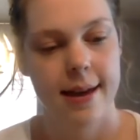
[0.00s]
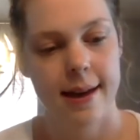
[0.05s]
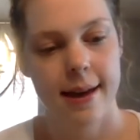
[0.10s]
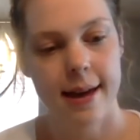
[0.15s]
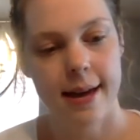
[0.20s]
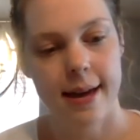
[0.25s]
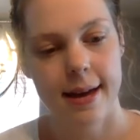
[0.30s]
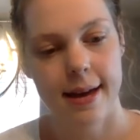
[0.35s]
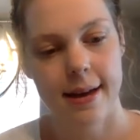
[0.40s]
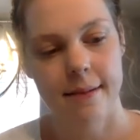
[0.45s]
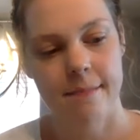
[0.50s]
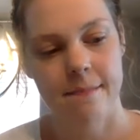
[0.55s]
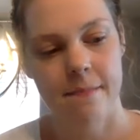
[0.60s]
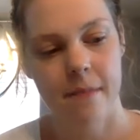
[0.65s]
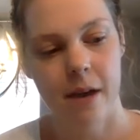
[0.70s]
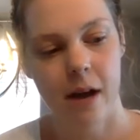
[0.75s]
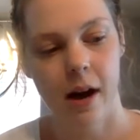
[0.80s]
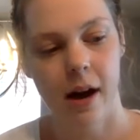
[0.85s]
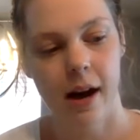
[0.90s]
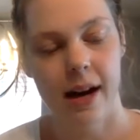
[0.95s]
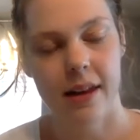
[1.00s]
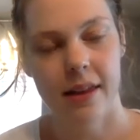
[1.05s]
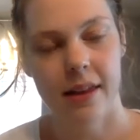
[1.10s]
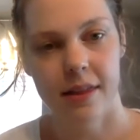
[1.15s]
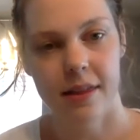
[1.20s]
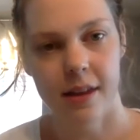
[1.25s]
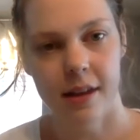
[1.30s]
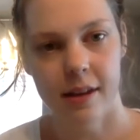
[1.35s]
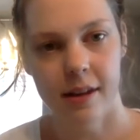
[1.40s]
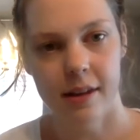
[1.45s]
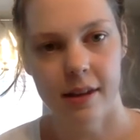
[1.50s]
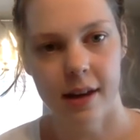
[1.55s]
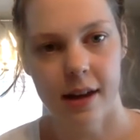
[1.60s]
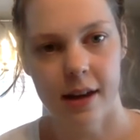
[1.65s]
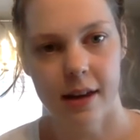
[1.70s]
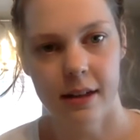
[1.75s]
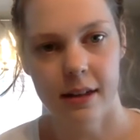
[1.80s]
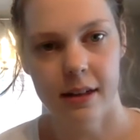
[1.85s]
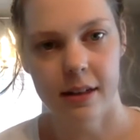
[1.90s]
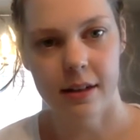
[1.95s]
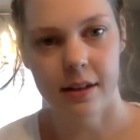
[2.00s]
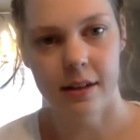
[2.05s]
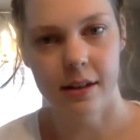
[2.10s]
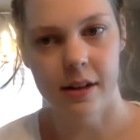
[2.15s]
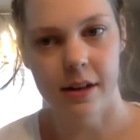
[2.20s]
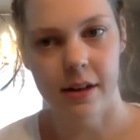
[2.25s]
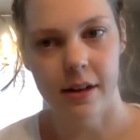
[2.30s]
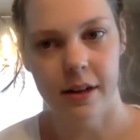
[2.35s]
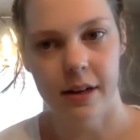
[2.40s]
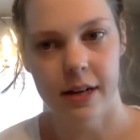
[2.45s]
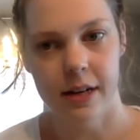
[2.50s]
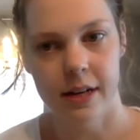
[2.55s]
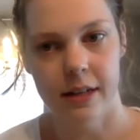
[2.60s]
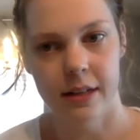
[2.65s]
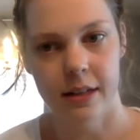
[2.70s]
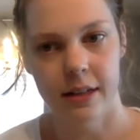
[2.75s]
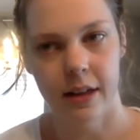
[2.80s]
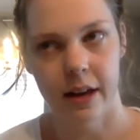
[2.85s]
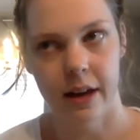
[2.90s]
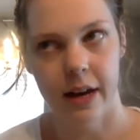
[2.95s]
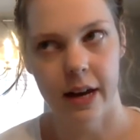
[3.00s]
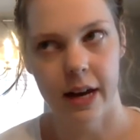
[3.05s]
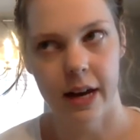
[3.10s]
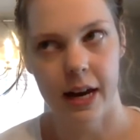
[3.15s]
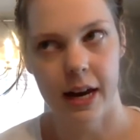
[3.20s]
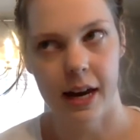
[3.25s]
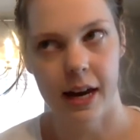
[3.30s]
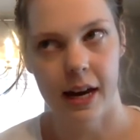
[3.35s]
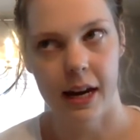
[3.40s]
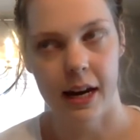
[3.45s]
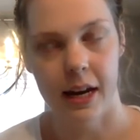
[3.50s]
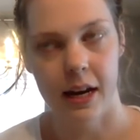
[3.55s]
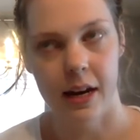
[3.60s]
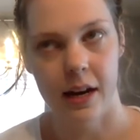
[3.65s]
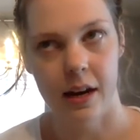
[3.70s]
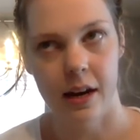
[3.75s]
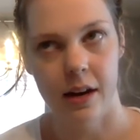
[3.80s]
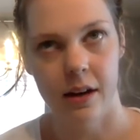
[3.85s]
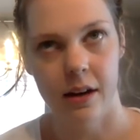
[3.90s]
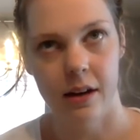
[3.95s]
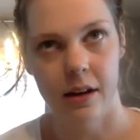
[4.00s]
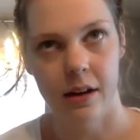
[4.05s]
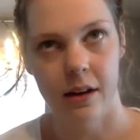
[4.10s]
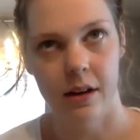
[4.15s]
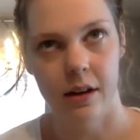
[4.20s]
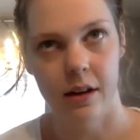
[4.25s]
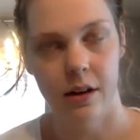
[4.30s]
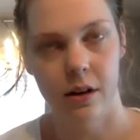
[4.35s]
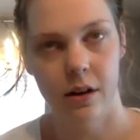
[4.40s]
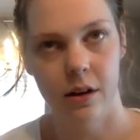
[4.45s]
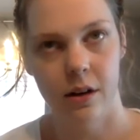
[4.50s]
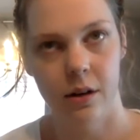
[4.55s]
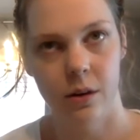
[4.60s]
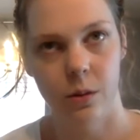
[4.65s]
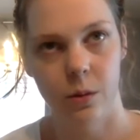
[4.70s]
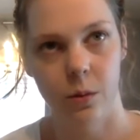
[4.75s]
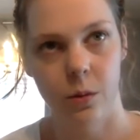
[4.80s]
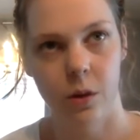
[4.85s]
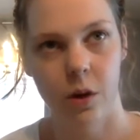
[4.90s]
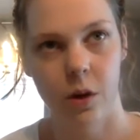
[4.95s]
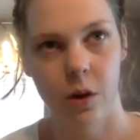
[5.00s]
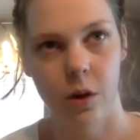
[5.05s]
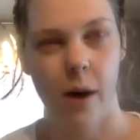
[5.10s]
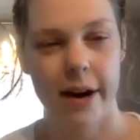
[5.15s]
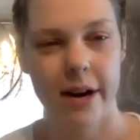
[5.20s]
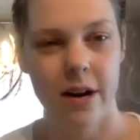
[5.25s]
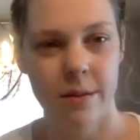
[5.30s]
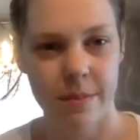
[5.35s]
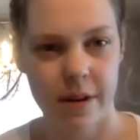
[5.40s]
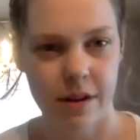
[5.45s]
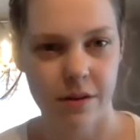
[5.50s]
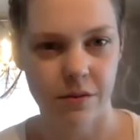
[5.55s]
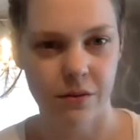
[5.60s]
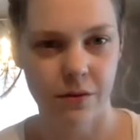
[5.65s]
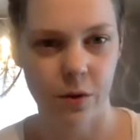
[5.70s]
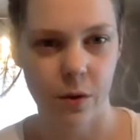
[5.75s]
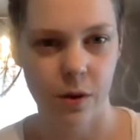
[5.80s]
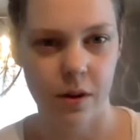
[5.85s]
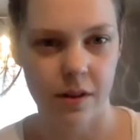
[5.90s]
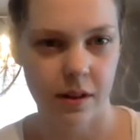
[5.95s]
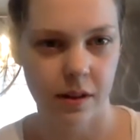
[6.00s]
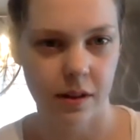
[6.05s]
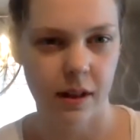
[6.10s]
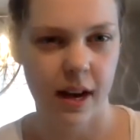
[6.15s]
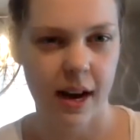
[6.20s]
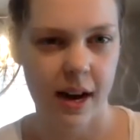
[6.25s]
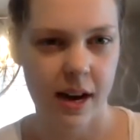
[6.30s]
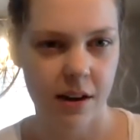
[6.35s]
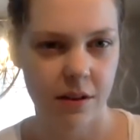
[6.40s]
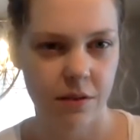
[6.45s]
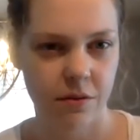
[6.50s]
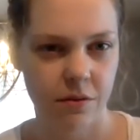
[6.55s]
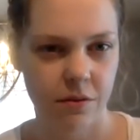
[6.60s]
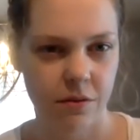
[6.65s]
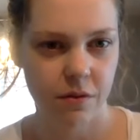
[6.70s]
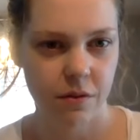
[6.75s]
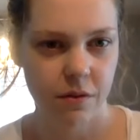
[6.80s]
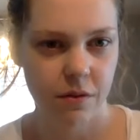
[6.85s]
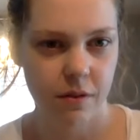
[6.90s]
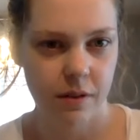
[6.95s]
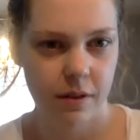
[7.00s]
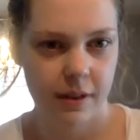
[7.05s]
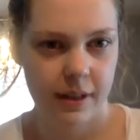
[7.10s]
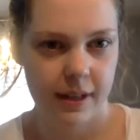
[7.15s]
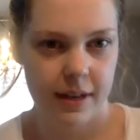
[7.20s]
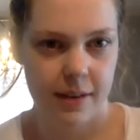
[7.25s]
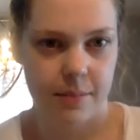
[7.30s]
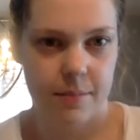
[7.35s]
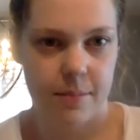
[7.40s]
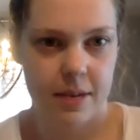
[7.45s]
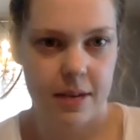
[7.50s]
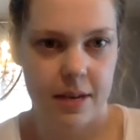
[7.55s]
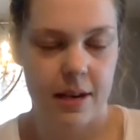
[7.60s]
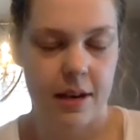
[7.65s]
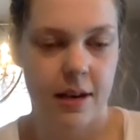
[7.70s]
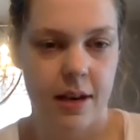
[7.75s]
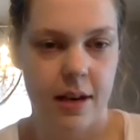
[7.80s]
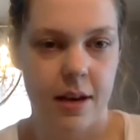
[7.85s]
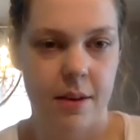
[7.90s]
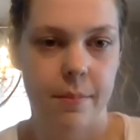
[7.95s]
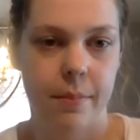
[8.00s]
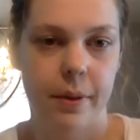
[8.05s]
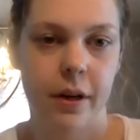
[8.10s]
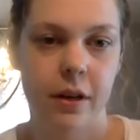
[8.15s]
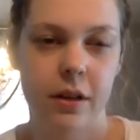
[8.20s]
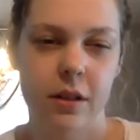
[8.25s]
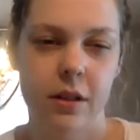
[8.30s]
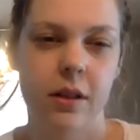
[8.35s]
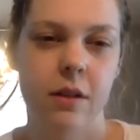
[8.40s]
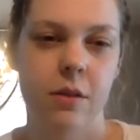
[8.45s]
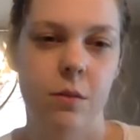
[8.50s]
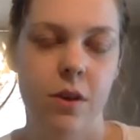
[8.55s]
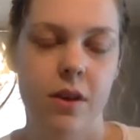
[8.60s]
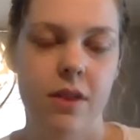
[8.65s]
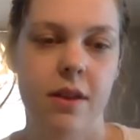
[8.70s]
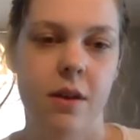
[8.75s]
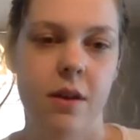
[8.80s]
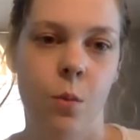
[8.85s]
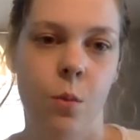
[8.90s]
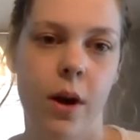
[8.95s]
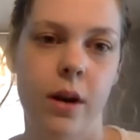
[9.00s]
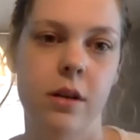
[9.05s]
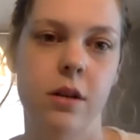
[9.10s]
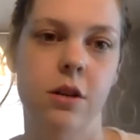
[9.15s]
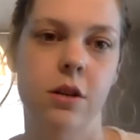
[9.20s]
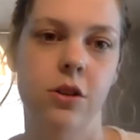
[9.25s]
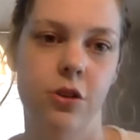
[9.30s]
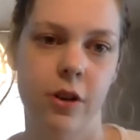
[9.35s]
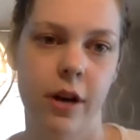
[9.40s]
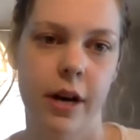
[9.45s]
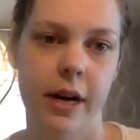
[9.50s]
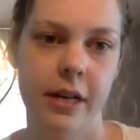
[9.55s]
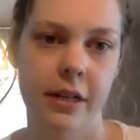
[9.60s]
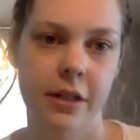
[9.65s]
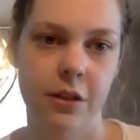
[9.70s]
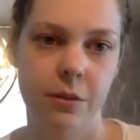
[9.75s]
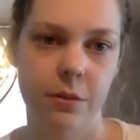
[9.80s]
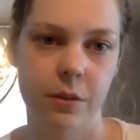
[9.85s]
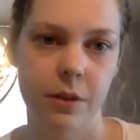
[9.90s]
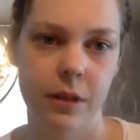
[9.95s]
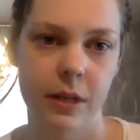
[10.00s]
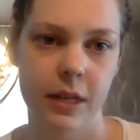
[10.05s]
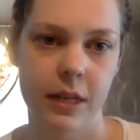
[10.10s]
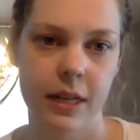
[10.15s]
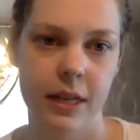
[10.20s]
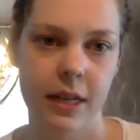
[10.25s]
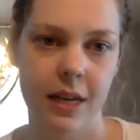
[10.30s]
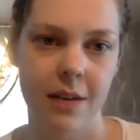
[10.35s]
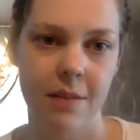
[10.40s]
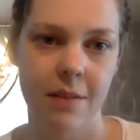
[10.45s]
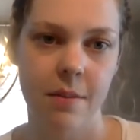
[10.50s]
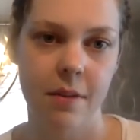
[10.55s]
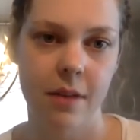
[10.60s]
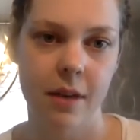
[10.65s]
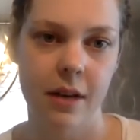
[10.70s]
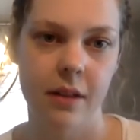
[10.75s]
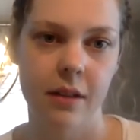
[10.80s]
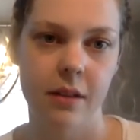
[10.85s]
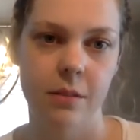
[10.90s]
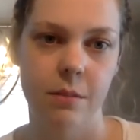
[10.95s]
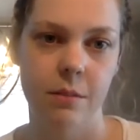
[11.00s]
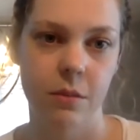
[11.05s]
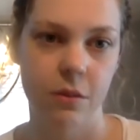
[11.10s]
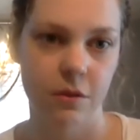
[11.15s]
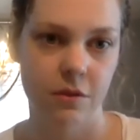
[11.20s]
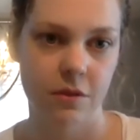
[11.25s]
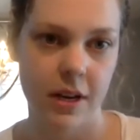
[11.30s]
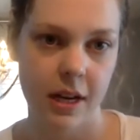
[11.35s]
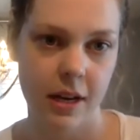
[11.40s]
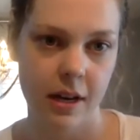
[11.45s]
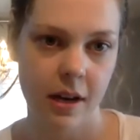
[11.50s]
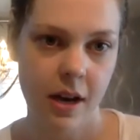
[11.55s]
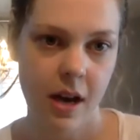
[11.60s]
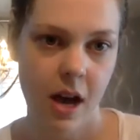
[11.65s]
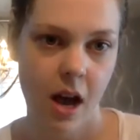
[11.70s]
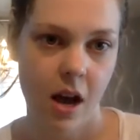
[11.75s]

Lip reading: I think that there is a requirement for the live, like being in person with it when you're trying to really keep things moving.